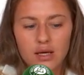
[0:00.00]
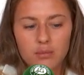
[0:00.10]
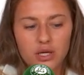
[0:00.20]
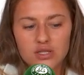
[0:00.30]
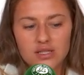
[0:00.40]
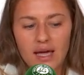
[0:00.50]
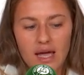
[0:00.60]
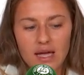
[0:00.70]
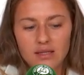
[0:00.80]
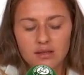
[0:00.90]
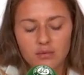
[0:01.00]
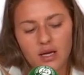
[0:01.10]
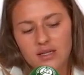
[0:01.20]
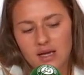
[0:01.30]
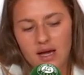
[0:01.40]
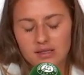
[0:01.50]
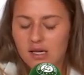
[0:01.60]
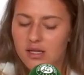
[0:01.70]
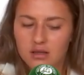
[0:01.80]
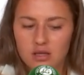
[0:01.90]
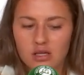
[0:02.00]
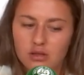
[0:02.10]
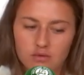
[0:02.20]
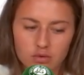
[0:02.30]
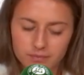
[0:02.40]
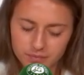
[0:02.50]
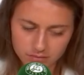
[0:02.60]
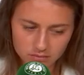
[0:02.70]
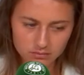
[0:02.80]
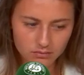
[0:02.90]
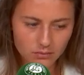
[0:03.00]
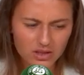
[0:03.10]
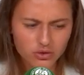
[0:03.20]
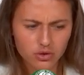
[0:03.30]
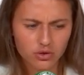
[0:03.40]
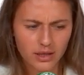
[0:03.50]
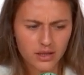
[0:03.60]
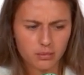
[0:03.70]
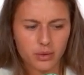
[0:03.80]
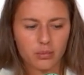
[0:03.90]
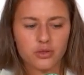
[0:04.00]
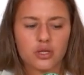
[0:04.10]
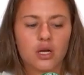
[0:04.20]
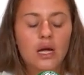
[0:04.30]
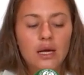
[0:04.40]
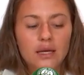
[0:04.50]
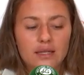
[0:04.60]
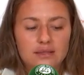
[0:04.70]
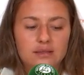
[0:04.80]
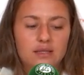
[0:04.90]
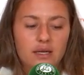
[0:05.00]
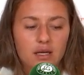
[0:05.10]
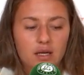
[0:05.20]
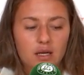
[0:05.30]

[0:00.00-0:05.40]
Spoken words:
Because the hate, as I said in the interview to Ukrainian publisher yesterday,